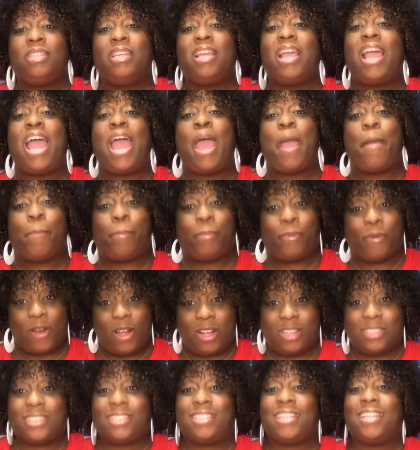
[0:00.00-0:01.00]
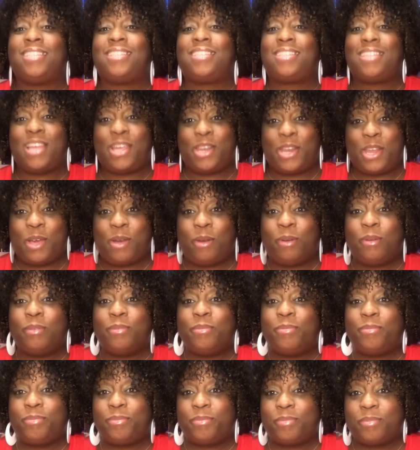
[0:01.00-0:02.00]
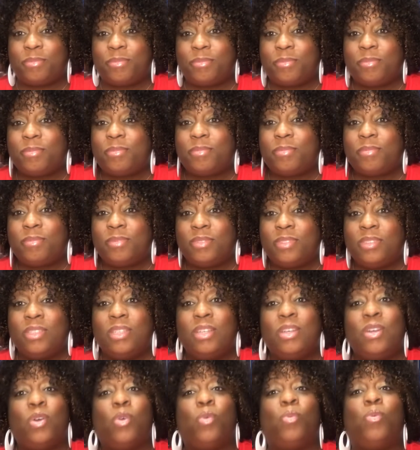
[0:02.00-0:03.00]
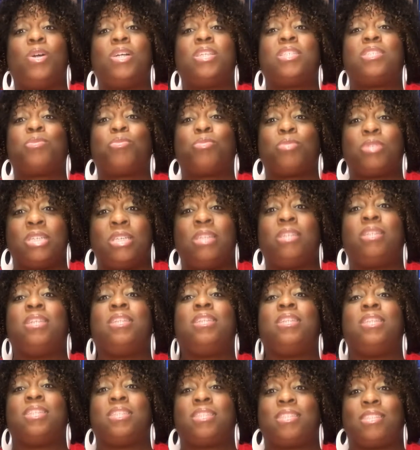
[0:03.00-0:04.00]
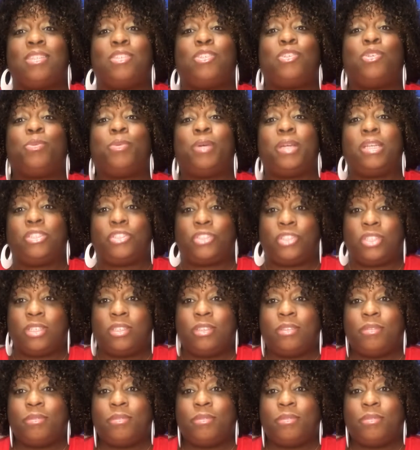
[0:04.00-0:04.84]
And process that out. What's real in this situation